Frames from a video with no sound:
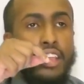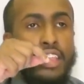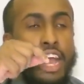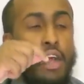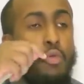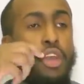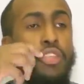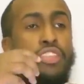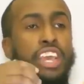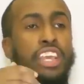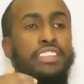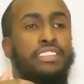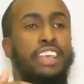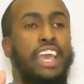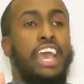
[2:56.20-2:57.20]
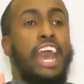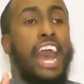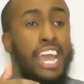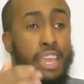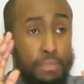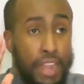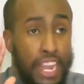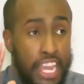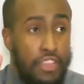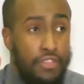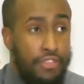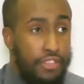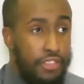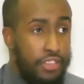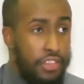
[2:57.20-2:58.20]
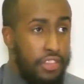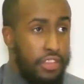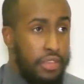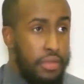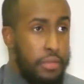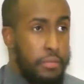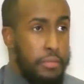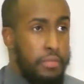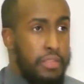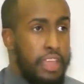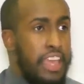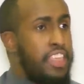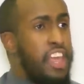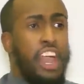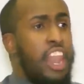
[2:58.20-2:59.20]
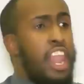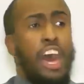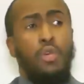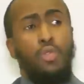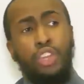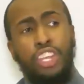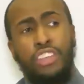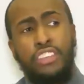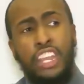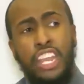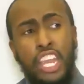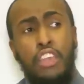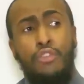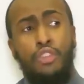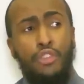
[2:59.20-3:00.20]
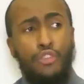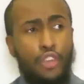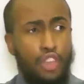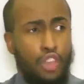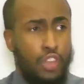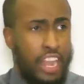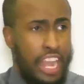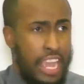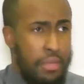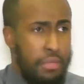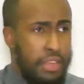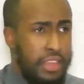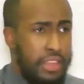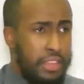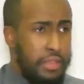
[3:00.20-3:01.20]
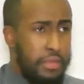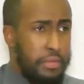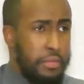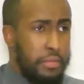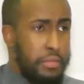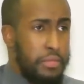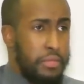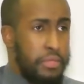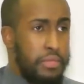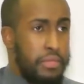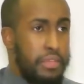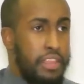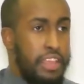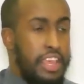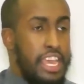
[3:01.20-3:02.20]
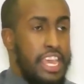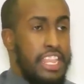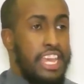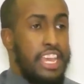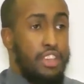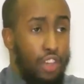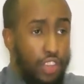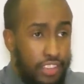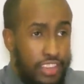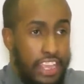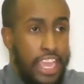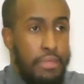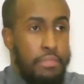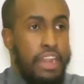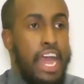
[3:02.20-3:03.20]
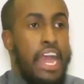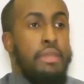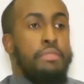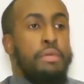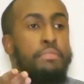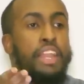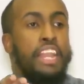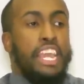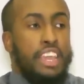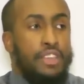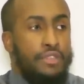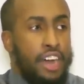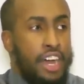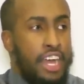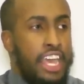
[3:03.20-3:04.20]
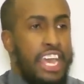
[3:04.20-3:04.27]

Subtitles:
that when they say, I believe, that Allah will just leave you for your claim? That your statement, I am a believer,